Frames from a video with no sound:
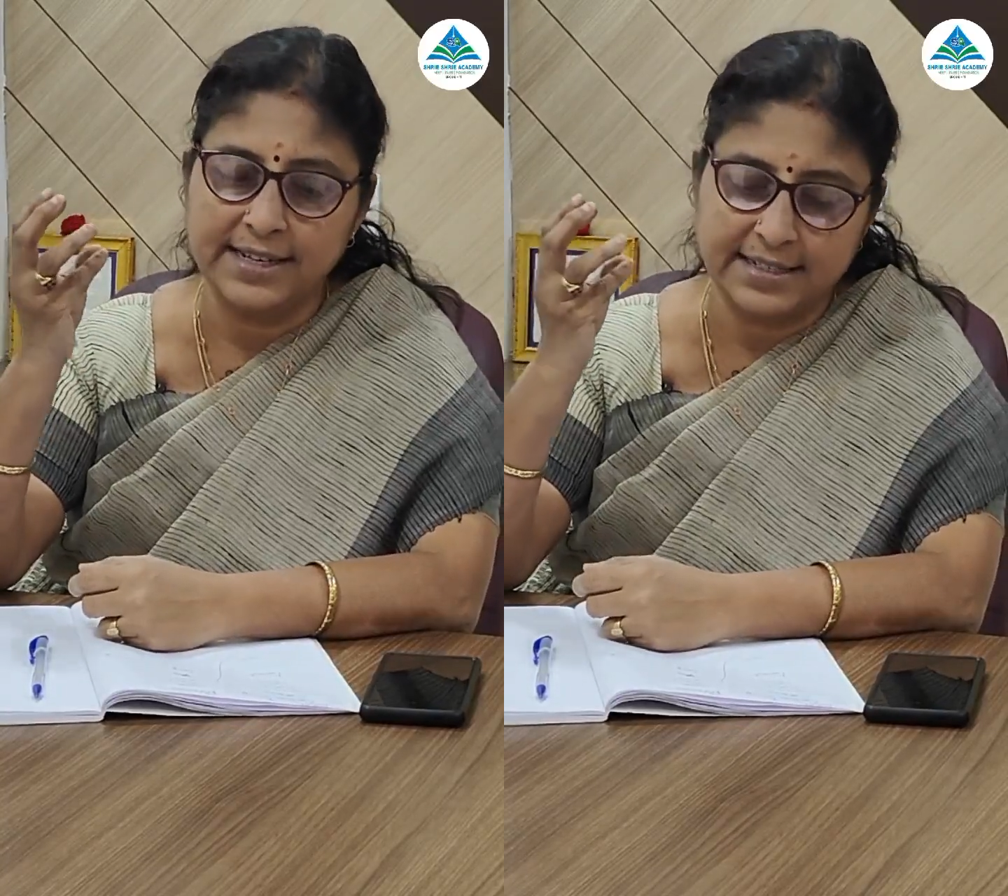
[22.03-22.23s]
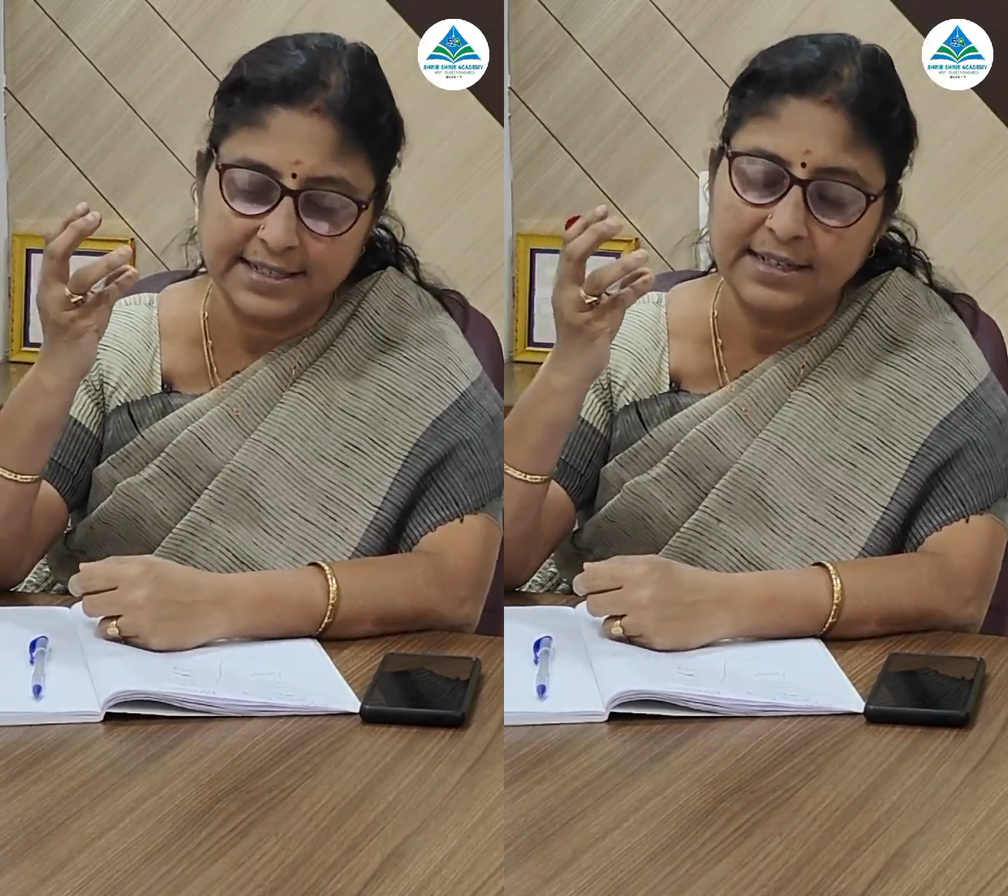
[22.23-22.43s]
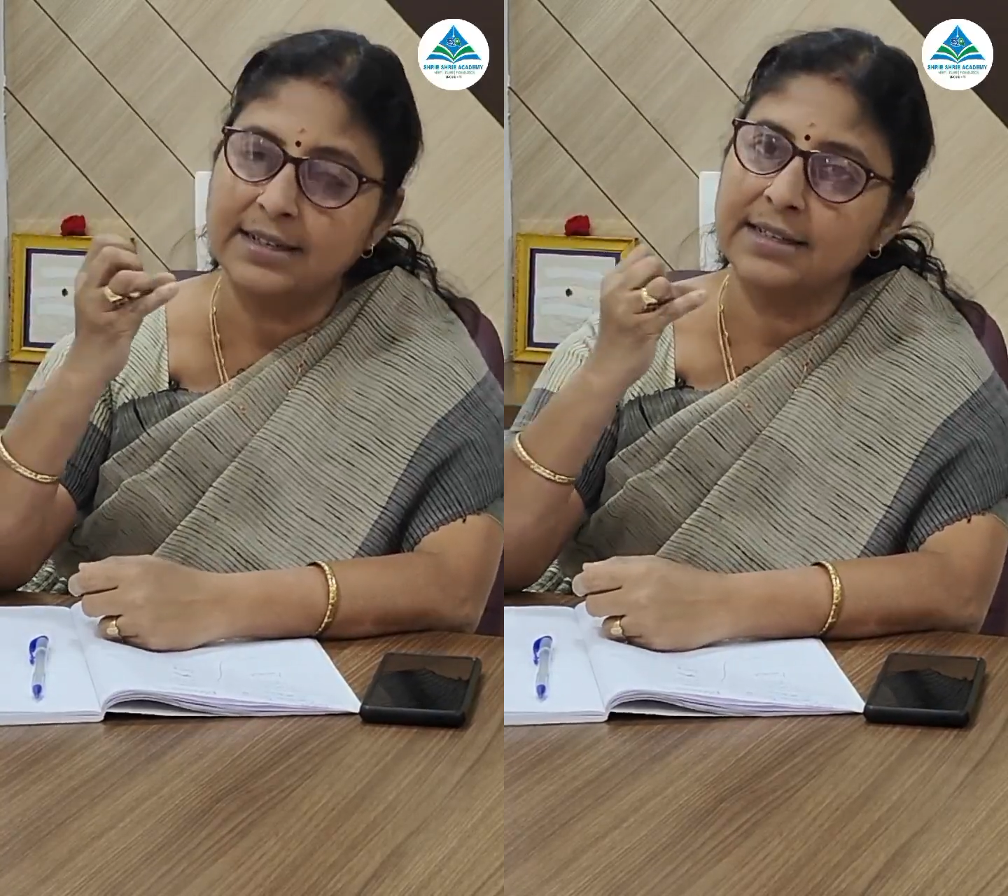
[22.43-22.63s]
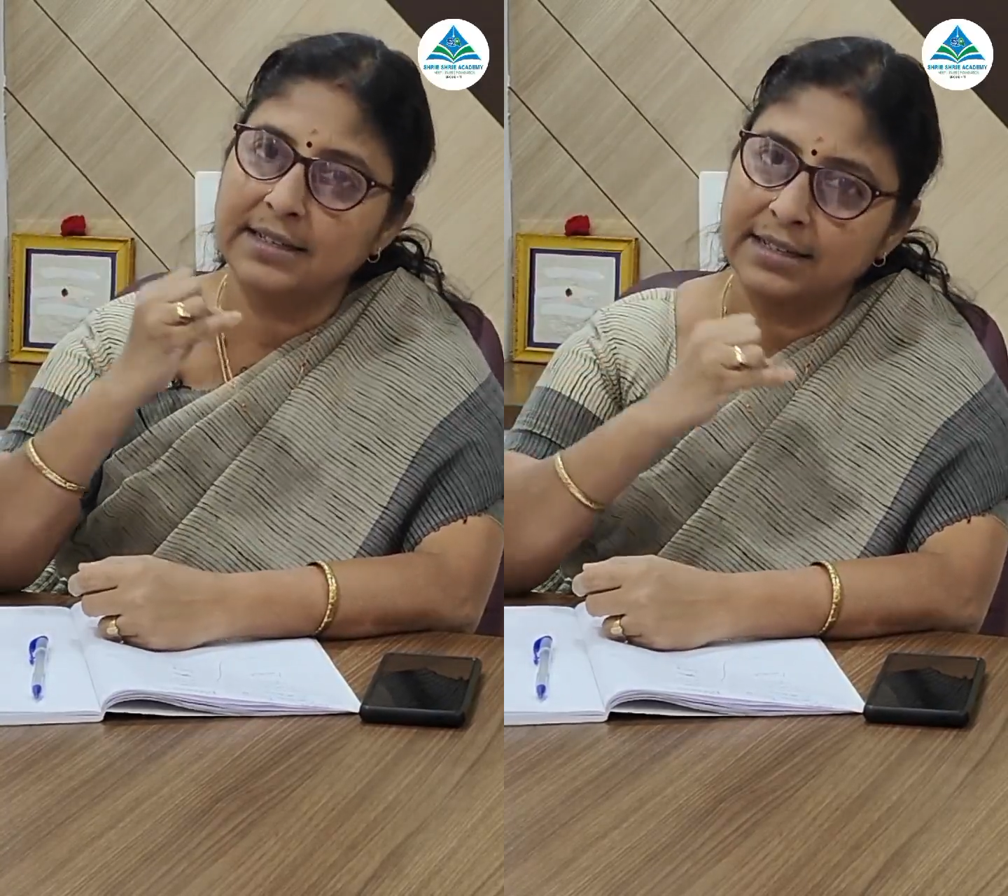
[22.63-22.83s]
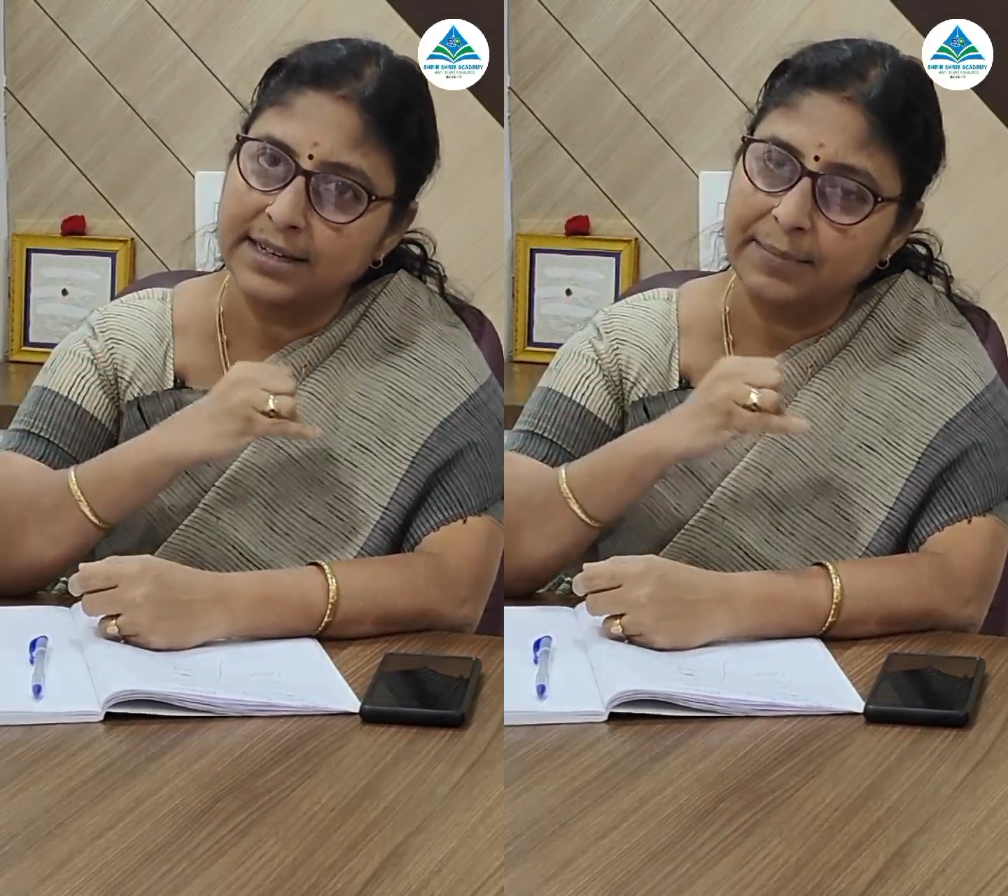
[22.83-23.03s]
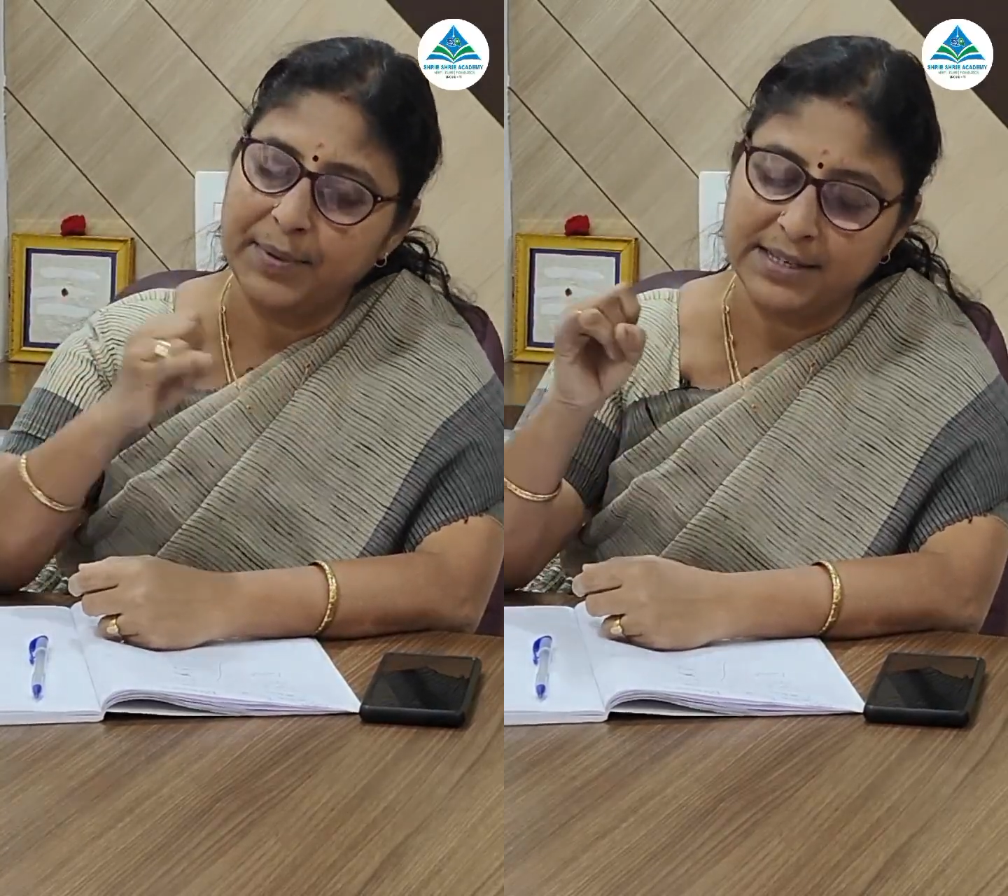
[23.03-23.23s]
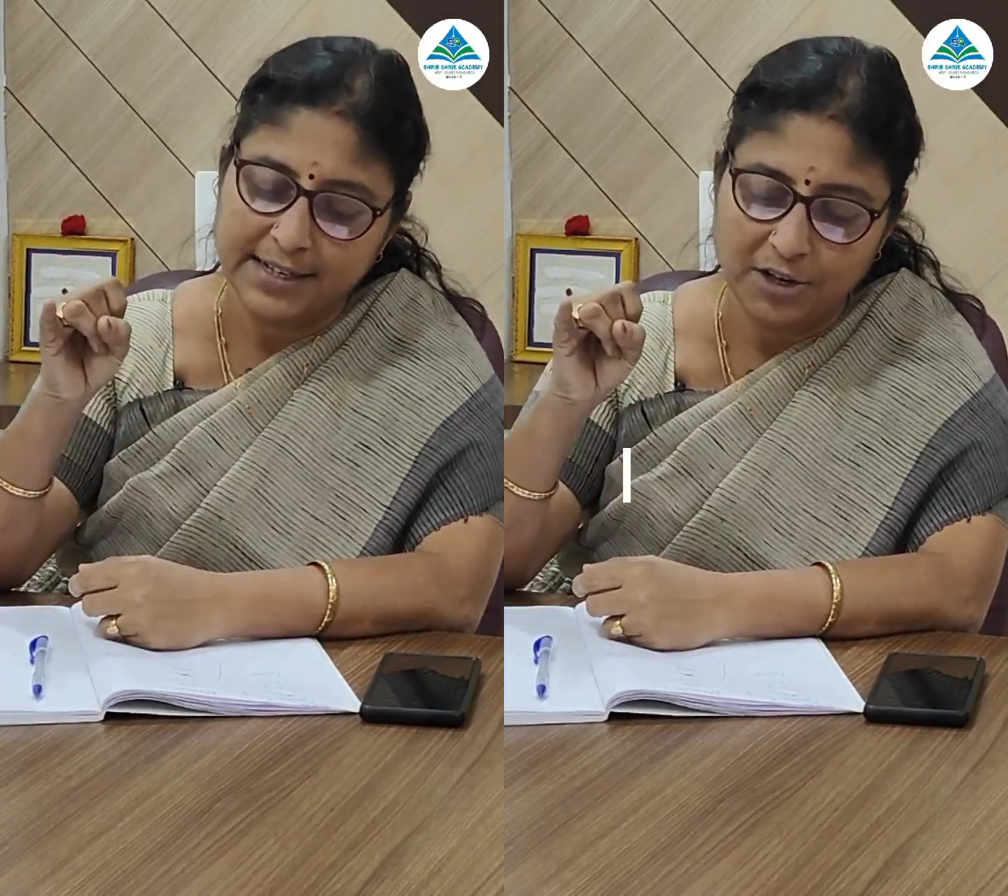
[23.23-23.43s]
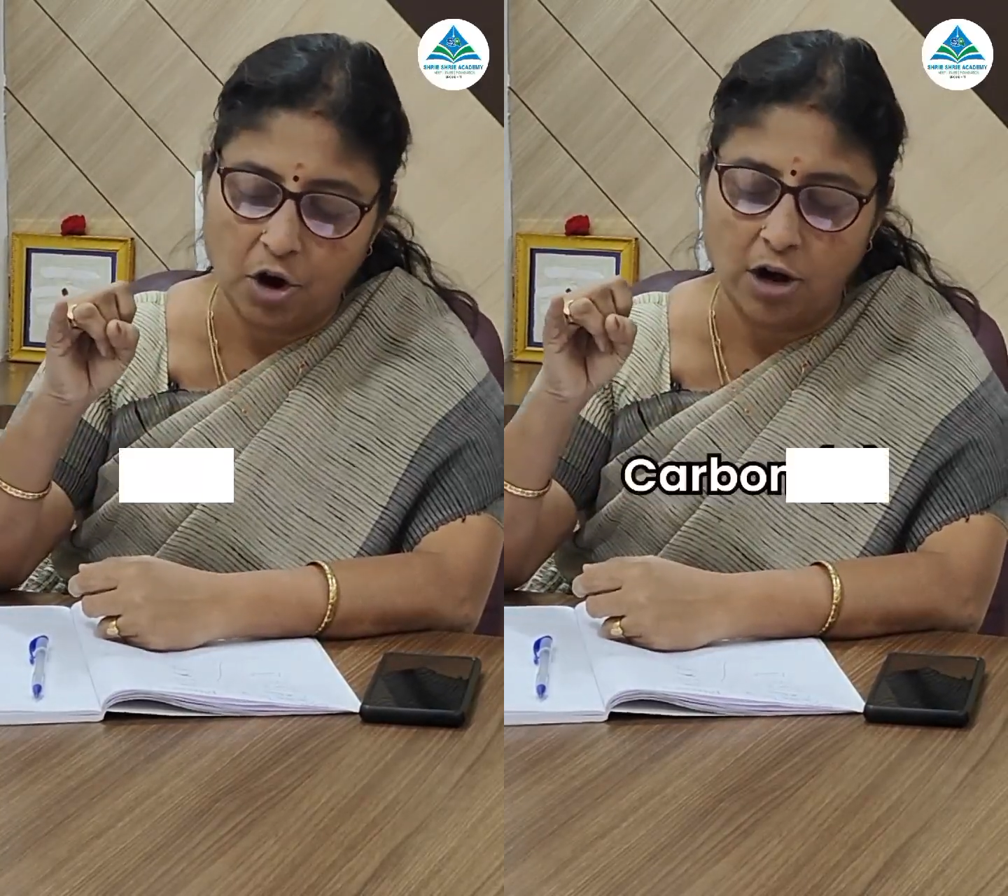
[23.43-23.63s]
letter
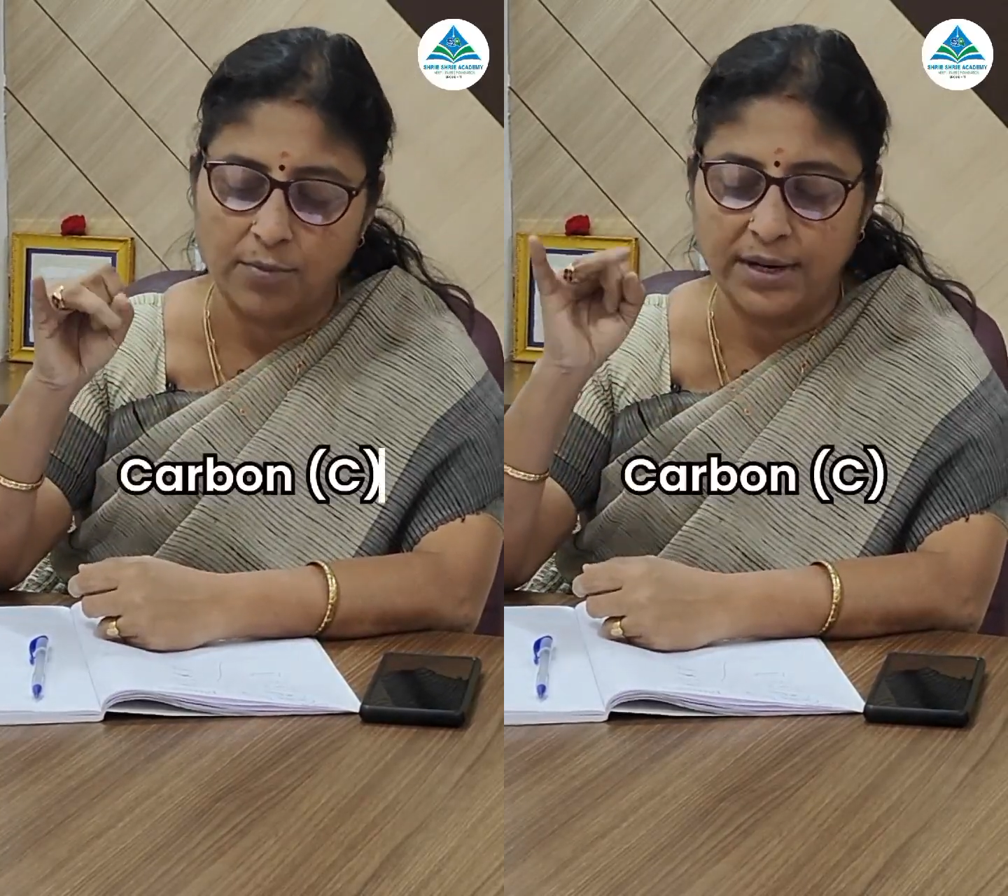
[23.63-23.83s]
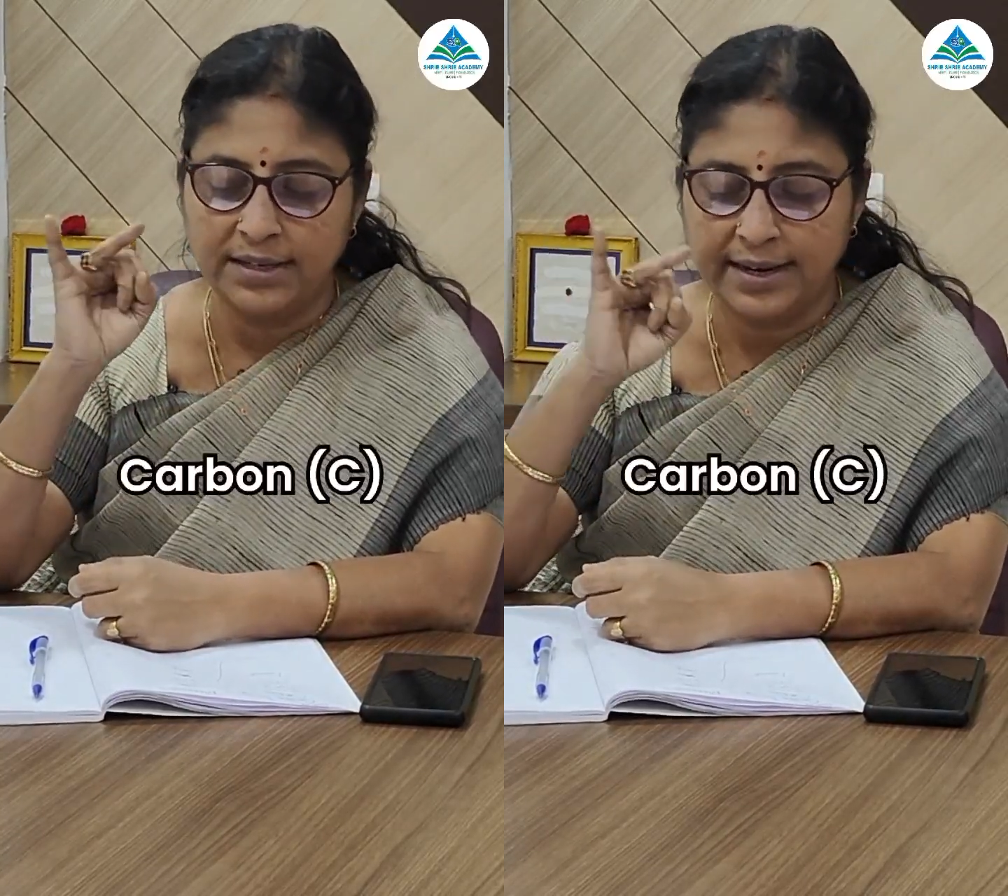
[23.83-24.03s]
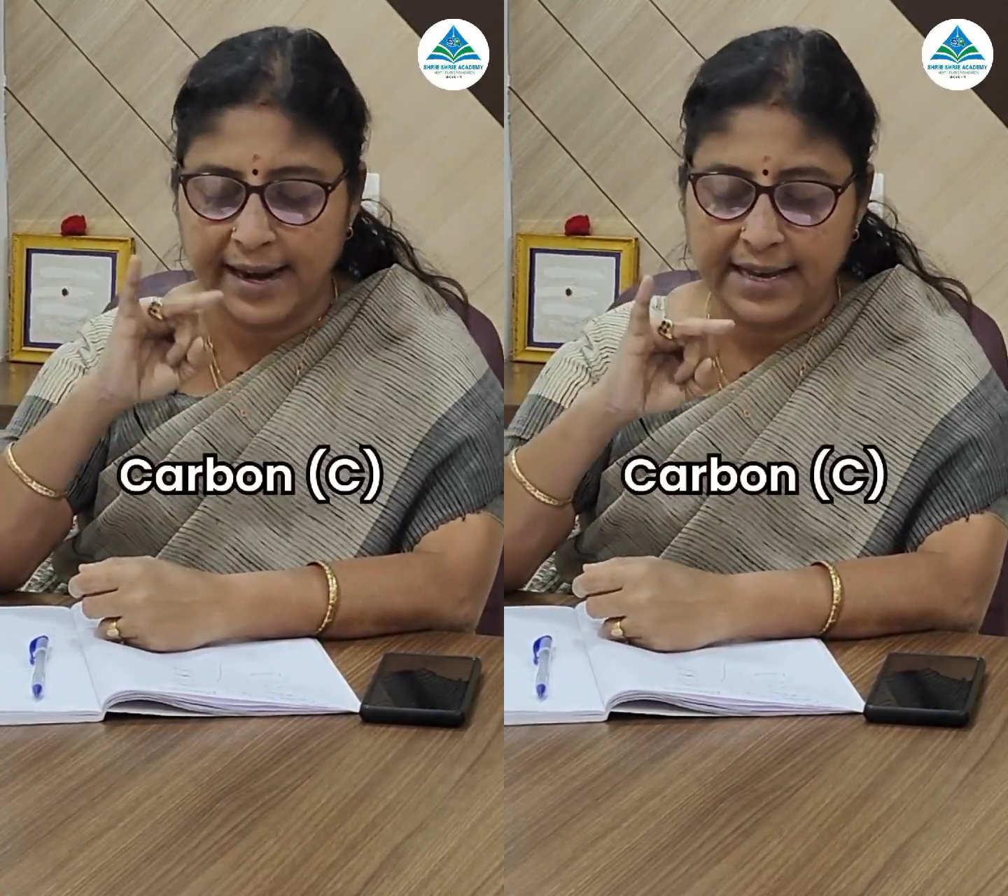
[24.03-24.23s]
represent carbon.